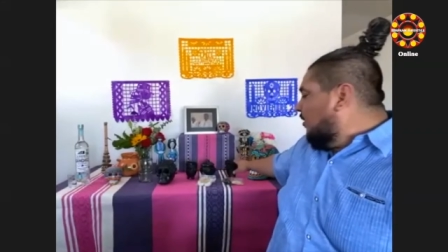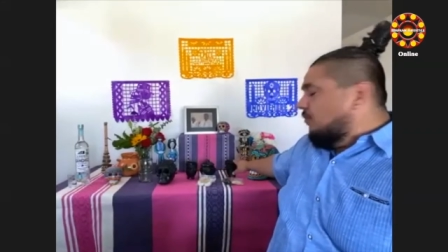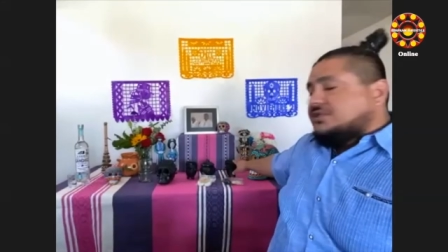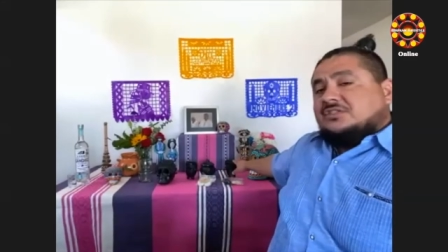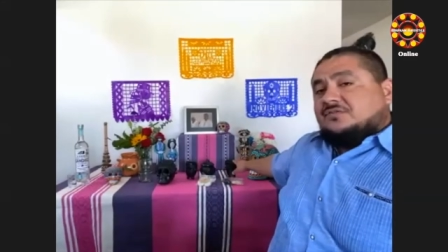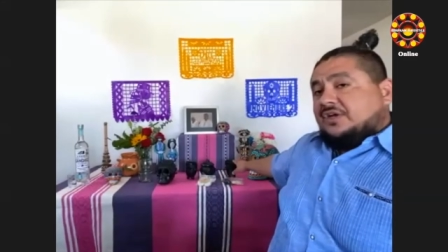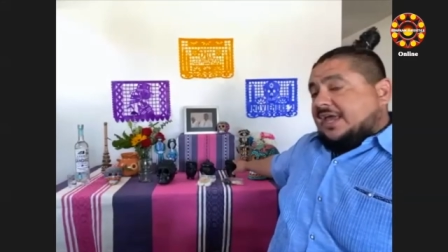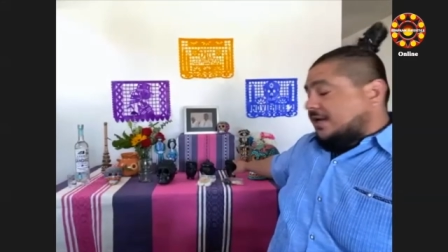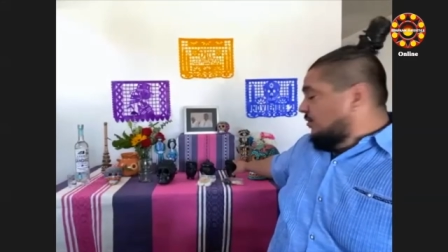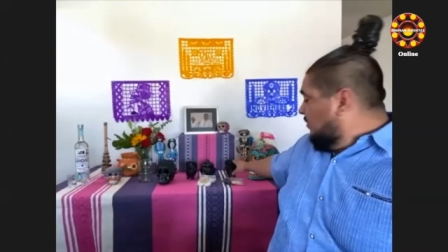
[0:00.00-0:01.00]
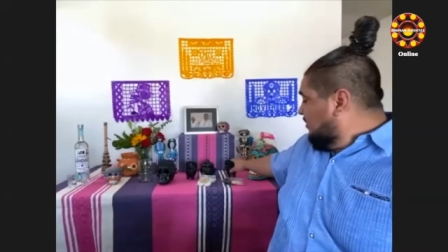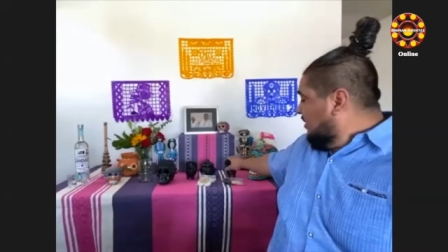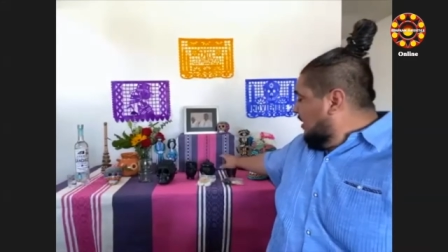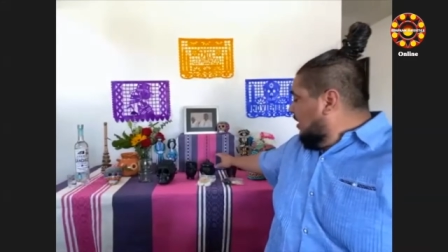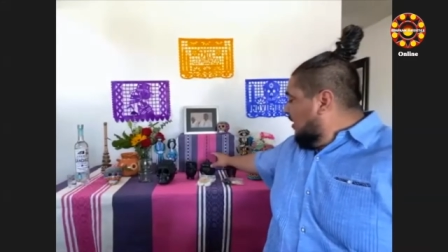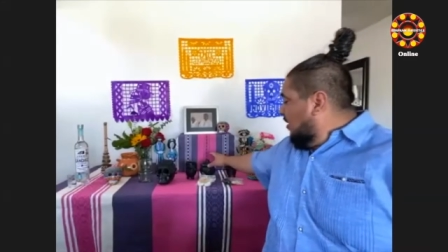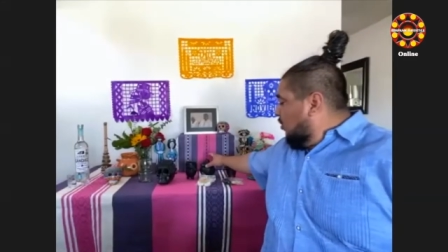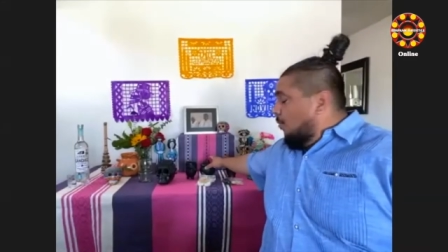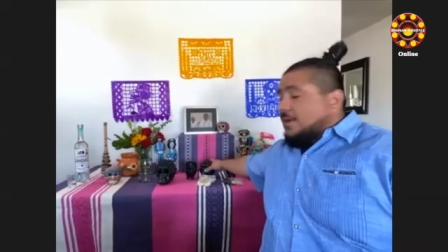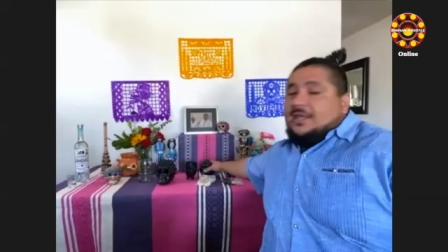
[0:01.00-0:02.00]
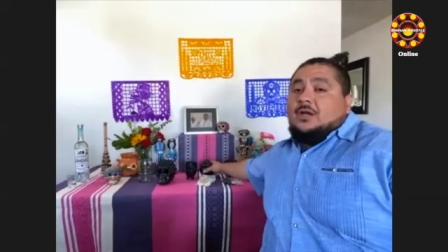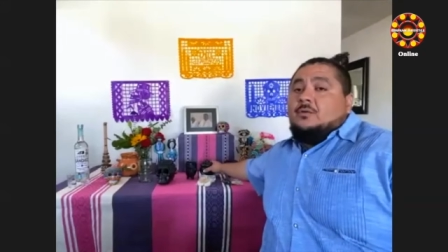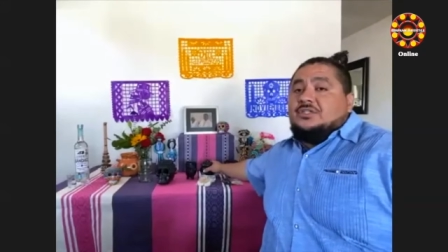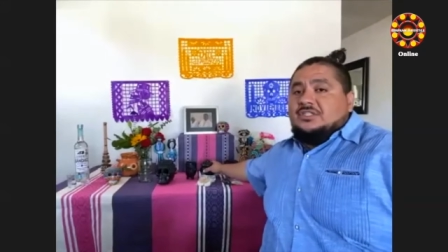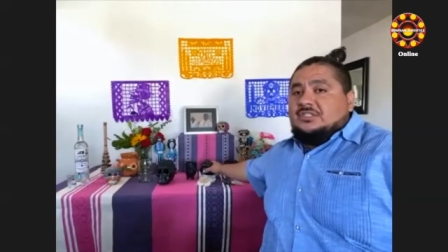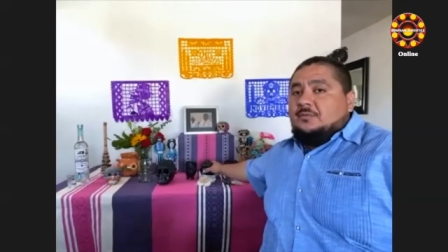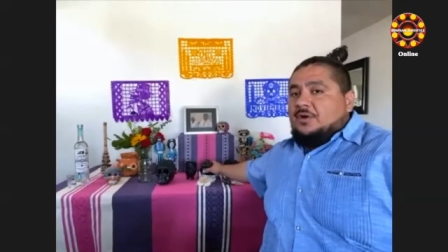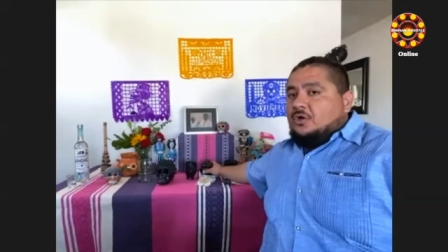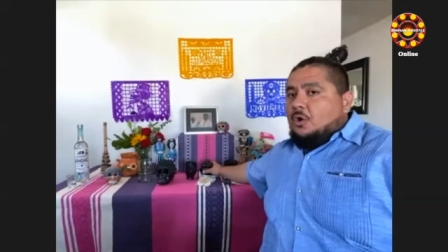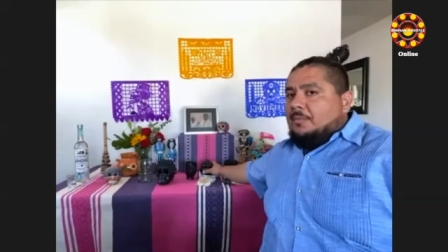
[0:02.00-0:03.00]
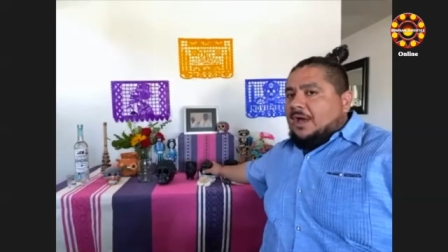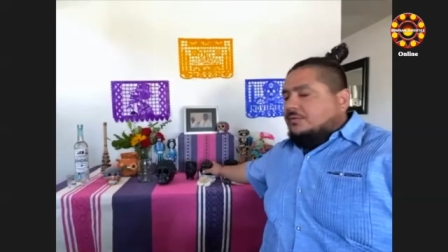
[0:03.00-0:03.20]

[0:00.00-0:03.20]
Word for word: which is for candles, a copalero, which is to burn copal,